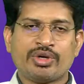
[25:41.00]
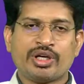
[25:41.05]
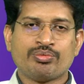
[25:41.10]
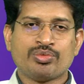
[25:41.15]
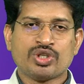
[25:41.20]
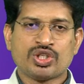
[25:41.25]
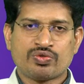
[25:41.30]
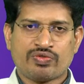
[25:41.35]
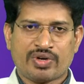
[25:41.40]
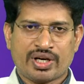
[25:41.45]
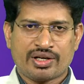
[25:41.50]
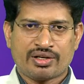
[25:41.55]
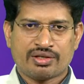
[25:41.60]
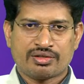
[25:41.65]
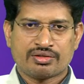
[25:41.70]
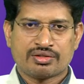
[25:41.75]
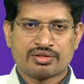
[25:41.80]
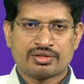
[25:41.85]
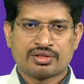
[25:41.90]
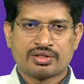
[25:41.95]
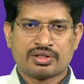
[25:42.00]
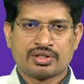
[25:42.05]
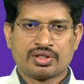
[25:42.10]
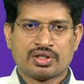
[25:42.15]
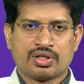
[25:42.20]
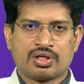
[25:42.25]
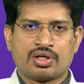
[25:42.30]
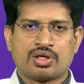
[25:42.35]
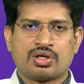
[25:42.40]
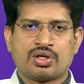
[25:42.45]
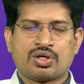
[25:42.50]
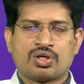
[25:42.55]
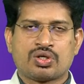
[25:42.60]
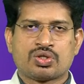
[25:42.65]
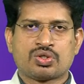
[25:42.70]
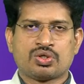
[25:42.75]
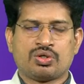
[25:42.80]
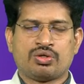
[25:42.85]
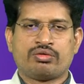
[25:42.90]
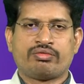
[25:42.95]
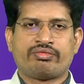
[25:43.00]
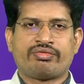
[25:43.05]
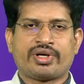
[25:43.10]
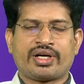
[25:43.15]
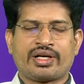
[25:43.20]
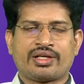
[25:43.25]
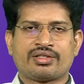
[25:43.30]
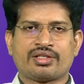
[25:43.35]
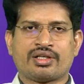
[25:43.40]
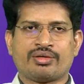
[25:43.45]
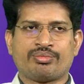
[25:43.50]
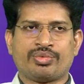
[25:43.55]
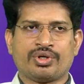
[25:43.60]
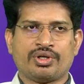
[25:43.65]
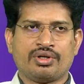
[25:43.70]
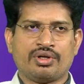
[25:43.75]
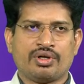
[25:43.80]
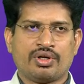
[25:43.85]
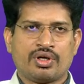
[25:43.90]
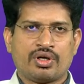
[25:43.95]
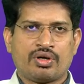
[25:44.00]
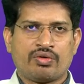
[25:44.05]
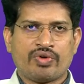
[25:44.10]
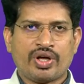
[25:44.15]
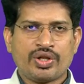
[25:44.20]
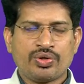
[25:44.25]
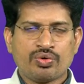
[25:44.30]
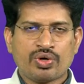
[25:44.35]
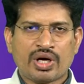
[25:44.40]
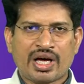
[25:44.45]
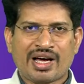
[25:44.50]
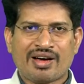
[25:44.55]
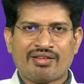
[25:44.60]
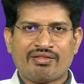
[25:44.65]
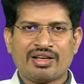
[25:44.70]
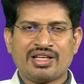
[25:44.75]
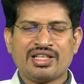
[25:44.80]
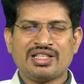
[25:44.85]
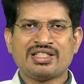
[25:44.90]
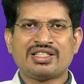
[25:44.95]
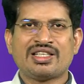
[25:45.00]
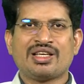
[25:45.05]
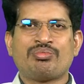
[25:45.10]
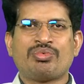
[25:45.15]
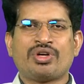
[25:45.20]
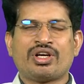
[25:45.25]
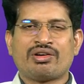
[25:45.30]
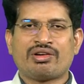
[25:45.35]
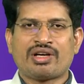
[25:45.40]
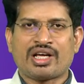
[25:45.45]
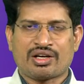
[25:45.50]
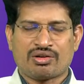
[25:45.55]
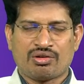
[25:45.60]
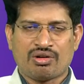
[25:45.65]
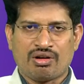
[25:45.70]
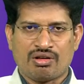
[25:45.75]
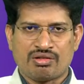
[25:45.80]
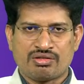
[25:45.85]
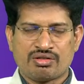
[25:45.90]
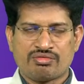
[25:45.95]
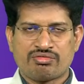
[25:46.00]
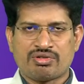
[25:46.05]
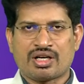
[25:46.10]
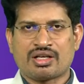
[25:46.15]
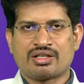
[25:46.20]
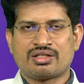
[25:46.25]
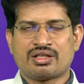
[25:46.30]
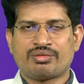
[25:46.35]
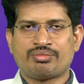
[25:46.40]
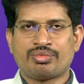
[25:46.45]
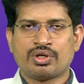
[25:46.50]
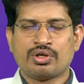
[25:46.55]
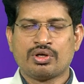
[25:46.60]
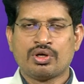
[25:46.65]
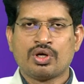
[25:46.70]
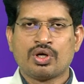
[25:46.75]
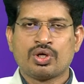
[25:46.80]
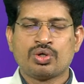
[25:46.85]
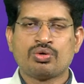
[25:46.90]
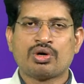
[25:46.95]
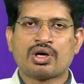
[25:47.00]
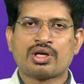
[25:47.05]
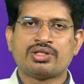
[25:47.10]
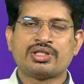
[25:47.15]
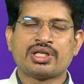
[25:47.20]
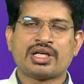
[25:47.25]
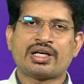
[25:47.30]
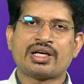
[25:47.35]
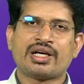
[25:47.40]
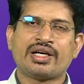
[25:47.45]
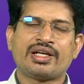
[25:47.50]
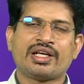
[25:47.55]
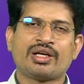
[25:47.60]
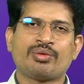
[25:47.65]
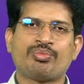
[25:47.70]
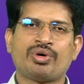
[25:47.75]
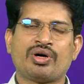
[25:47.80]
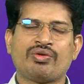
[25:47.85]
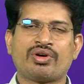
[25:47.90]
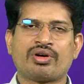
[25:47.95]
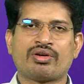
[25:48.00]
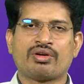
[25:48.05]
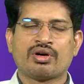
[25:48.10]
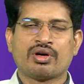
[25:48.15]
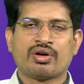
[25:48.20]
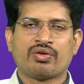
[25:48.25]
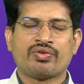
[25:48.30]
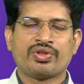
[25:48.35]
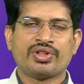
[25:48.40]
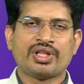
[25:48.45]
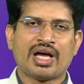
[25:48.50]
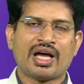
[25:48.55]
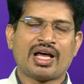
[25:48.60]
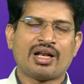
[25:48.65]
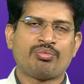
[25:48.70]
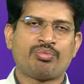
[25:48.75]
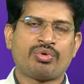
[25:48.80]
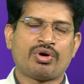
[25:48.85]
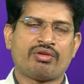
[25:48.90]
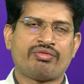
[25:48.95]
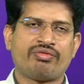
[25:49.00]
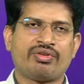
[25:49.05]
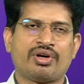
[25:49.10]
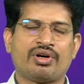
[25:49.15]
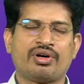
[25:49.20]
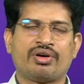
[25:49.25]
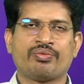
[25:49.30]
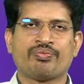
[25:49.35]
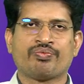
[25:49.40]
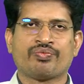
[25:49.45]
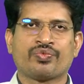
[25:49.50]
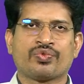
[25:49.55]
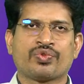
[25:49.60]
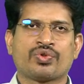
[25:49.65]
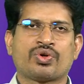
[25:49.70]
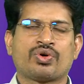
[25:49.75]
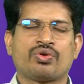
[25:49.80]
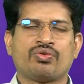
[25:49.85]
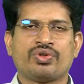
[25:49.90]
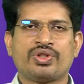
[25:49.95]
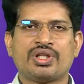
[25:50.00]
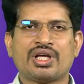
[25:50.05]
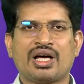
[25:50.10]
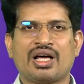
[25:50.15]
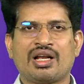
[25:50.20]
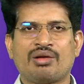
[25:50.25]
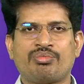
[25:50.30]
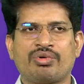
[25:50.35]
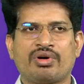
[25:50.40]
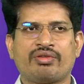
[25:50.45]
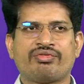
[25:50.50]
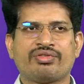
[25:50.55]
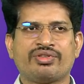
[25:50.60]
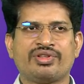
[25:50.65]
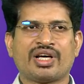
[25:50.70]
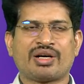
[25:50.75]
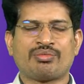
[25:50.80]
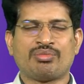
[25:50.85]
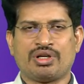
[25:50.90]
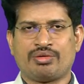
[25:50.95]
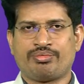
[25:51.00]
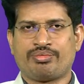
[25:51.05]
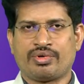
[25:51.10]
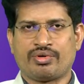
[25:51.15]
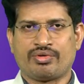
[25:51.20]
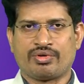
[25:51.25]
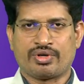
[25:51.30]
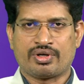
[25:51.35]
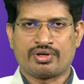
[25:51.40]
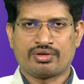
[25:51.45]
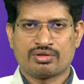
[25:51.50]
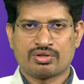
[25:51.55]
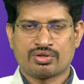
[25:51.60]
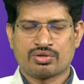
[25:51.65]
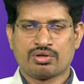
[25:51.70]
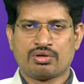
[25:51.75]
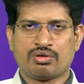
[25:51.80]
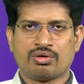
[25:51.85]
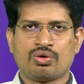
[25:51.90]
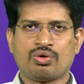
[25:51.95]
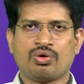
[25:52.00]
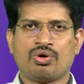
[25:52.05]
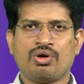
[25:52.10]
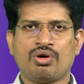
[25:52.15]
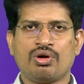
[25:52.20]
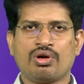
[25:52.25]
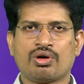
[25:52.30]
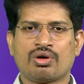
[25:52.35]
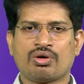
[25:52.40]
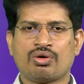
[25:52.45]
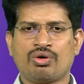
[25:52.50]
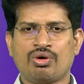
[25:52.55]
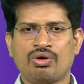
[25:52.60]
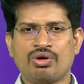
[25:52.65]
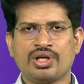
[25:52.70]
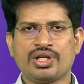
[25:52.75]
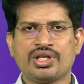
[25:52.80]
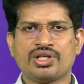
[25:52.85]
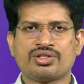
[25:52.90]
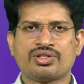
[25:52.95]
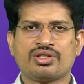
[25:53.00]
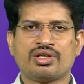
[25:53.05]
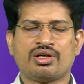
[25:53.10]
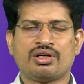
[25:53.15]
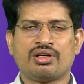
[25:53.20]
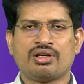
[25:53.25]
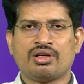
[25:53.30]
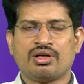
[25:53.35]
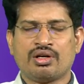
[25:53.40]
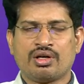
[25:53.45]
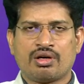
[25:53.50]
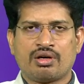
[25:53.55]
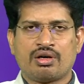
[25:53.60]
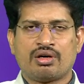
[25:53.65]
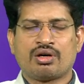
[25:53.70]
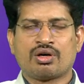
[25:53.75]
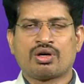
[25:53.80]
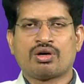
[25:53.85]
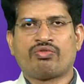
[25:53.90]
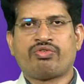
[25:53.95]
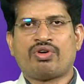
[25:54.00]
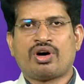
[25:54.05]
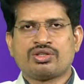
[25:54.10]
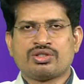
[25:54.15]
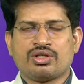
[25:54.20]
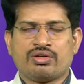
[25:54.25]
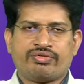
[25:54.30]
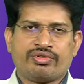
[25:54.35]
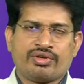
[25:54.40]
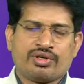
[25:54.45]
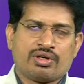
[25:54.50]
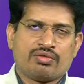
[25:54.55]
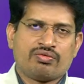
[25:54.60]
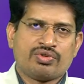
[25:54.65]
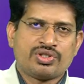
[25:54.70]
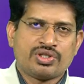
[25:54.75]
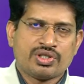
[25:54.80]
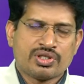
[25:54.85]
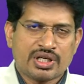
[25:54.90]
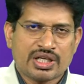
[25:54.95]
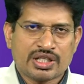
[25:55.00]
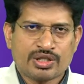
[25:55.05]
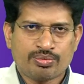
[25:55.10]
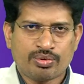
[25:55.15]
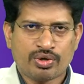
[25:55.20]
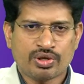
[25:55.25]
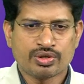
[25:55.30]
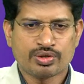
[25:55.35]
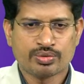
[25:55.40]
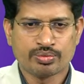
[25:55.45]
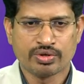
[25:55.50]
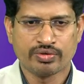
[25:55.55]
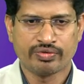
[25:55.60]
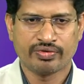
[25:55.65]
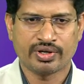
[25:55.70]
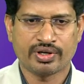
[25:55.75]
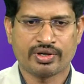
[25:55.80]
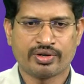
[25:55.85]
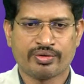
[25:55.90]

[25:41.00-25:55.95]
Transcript: misfire. So for example, when you have an incipient technology, for example, you are generating power with the help of uh, with the help of thermal power. So coal coal is the uh, fossil fuel which is responsible for